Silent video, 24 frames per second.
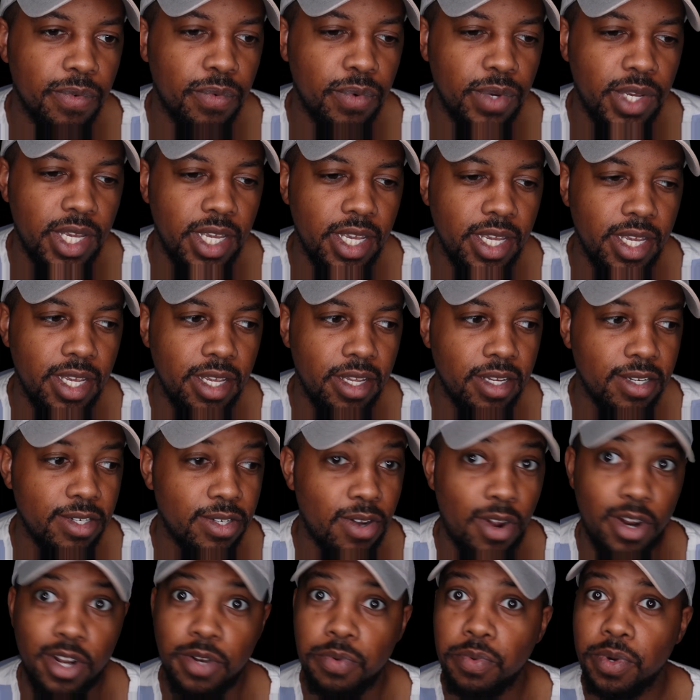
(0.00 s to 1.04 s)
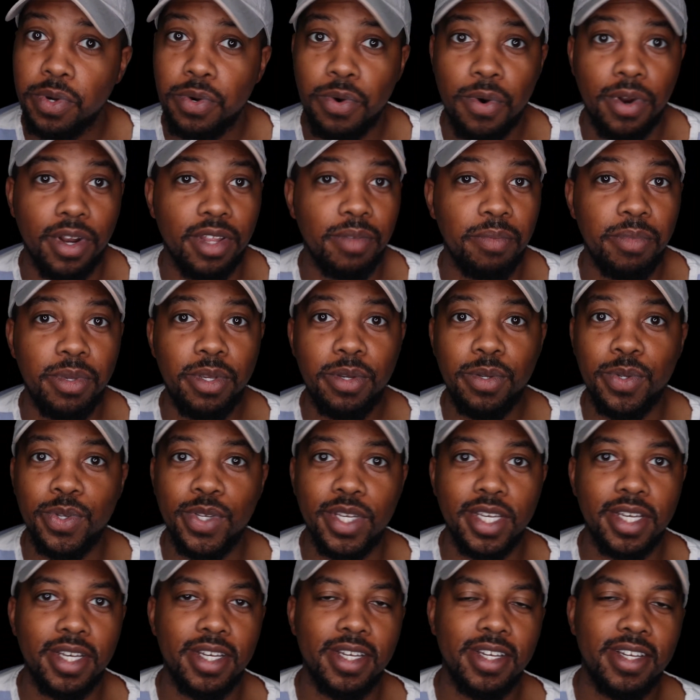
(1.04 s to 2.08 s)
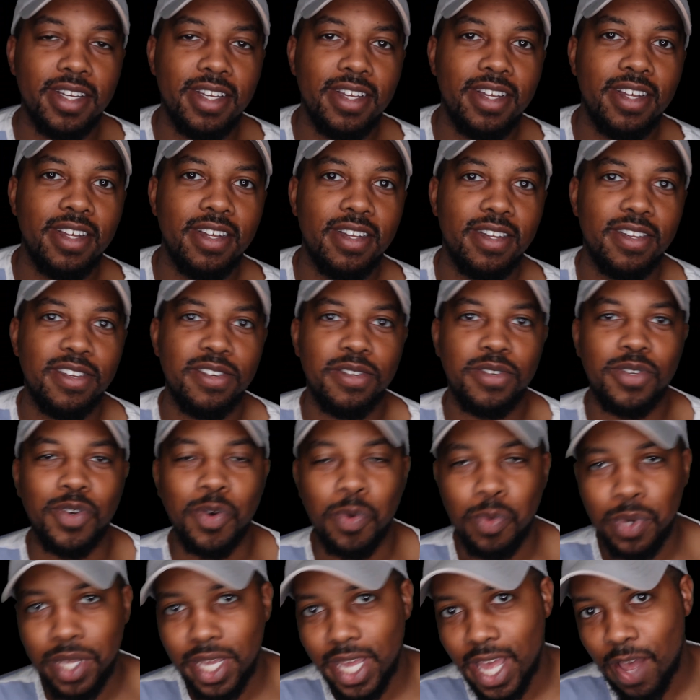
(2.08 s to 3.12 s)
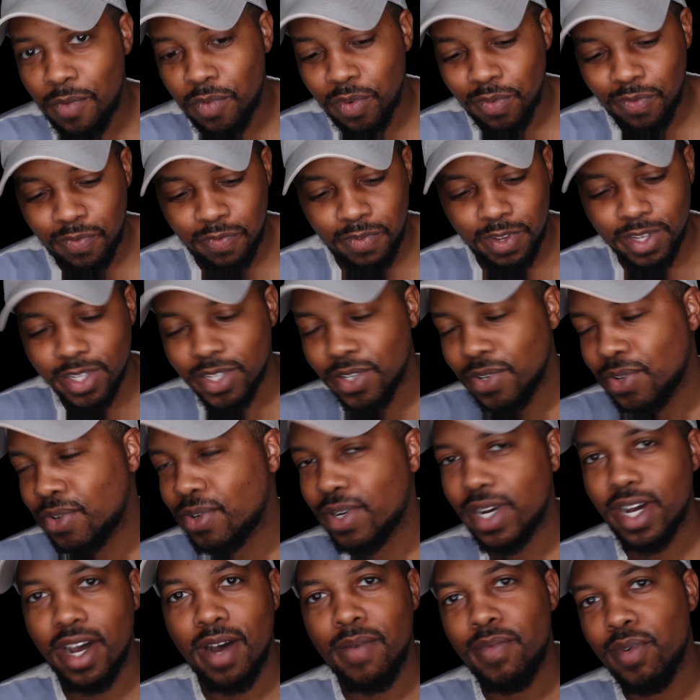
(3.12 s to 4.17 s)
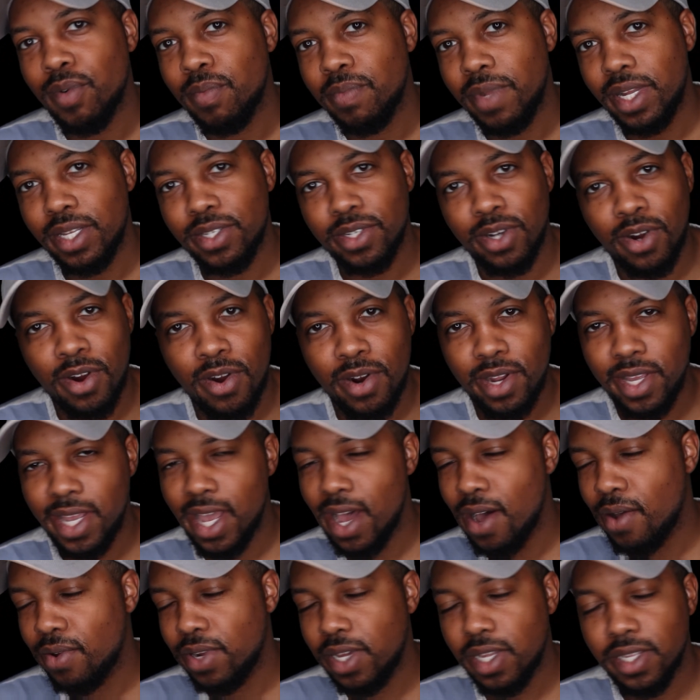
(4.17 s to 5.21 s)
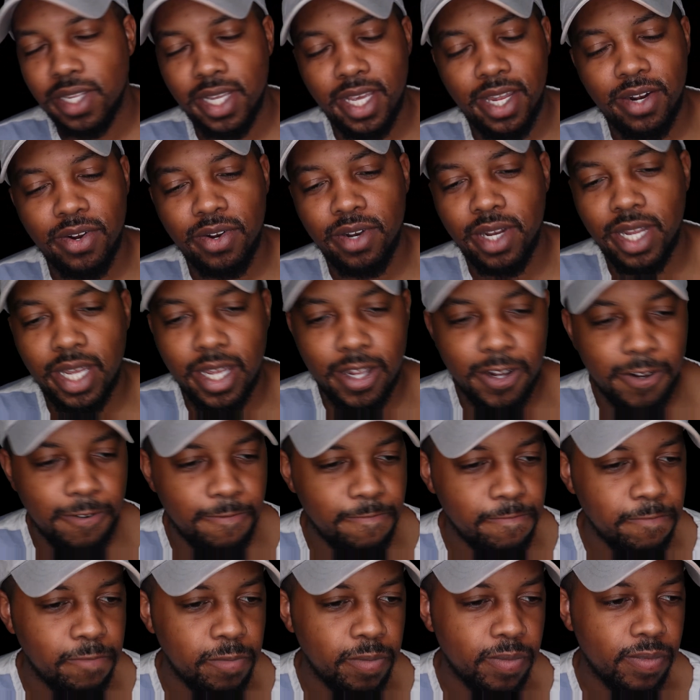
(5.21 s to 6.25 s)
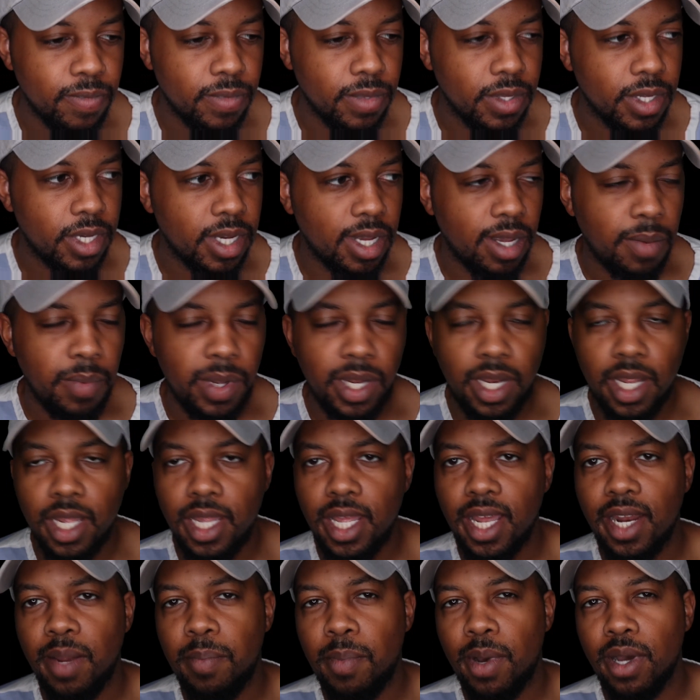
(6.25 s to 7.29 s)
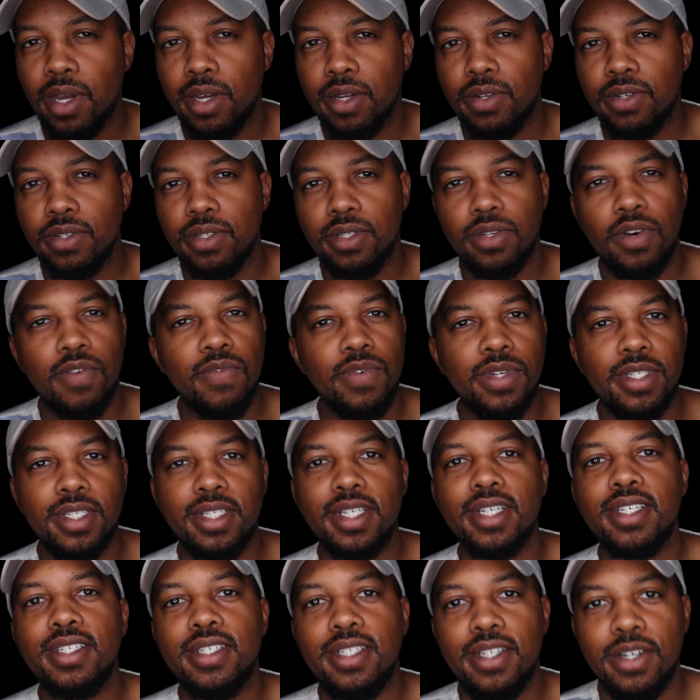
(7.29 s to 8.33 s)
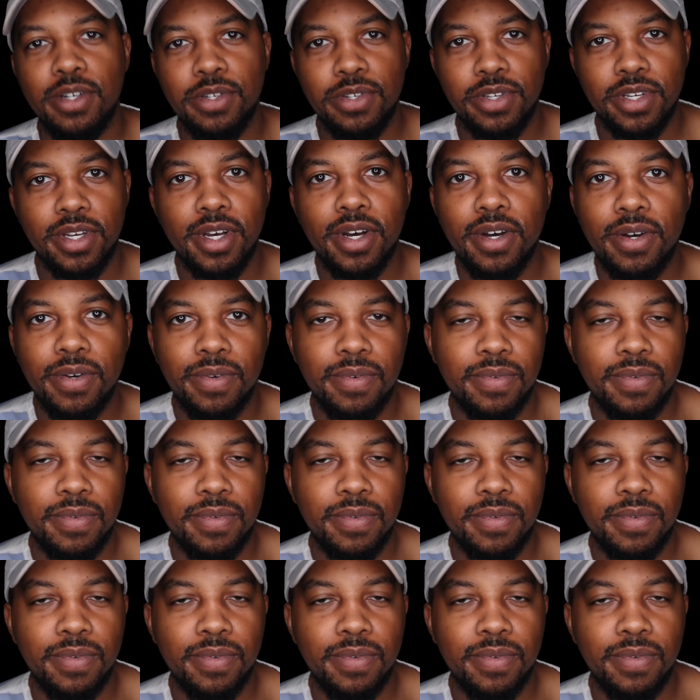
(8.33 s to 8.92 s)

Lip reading: we started recording music. So we have a physical album that's already out in the internet. We did that about over 6 years ago.